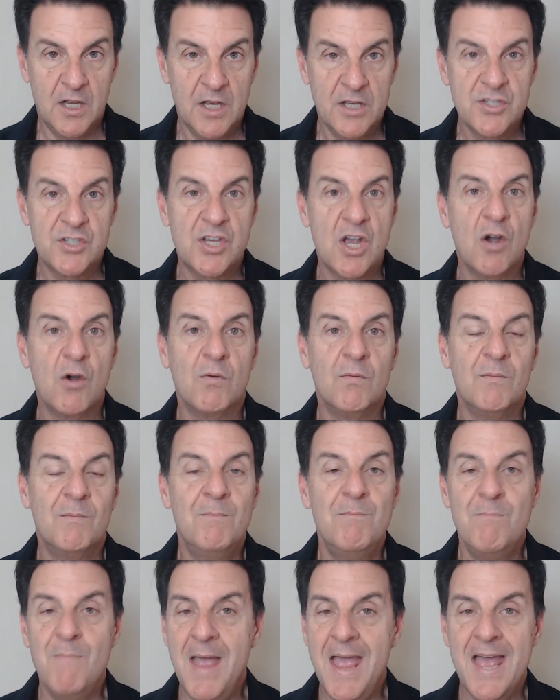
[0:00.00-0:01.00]
So,
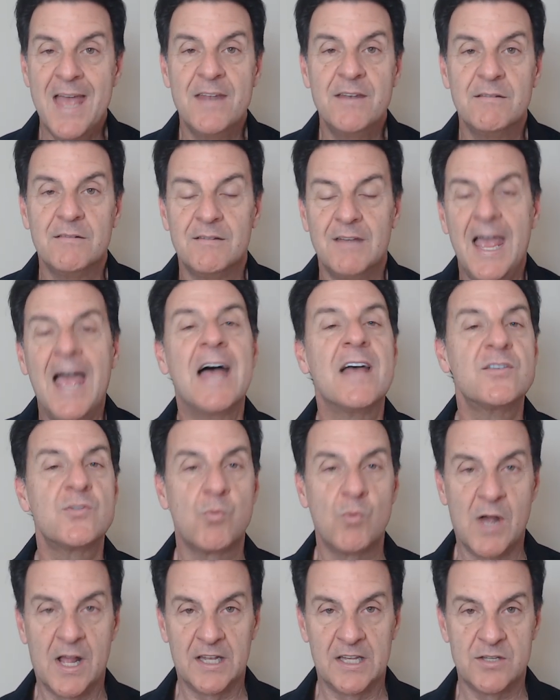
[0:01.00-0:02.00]
men as
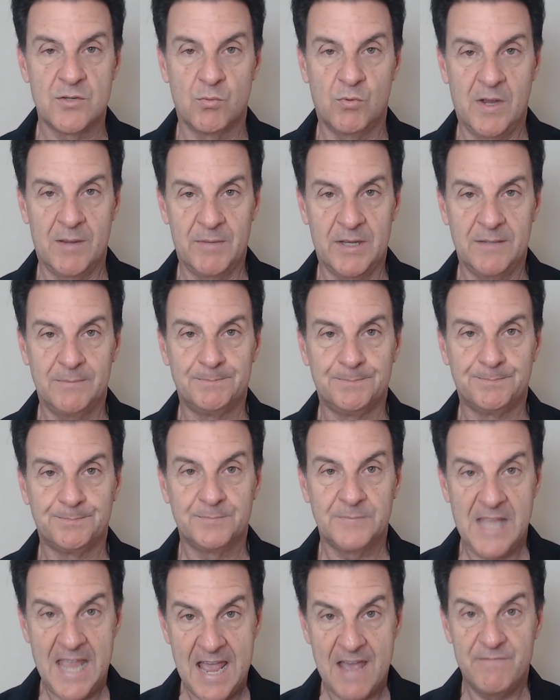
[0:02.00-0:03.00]
well as women
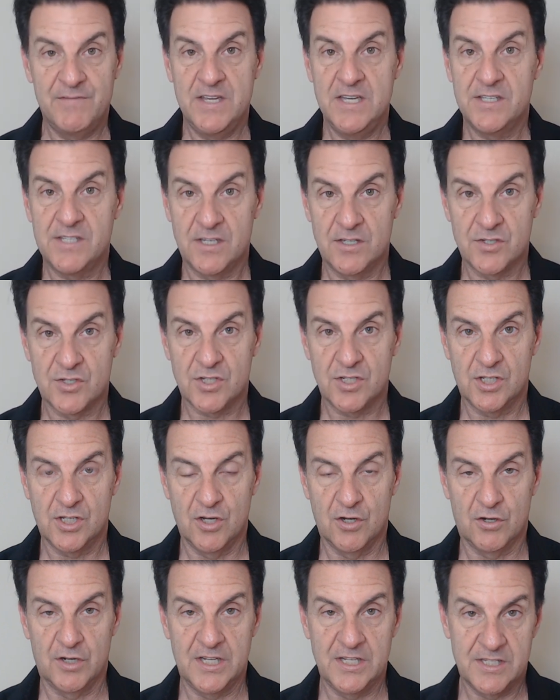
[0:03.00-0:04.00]
have these
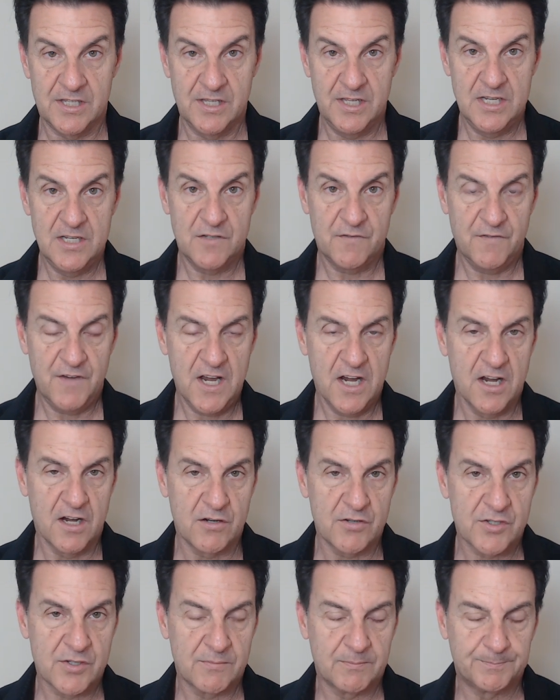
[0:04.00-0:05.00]
insecurities and these
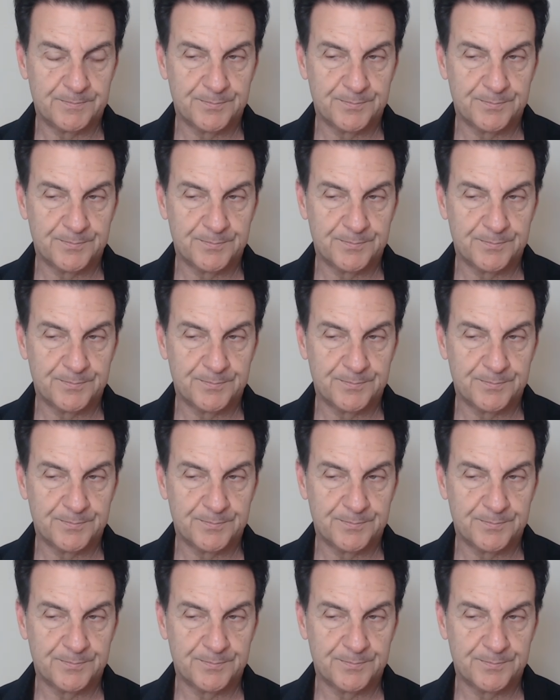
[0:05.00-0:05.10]
fears.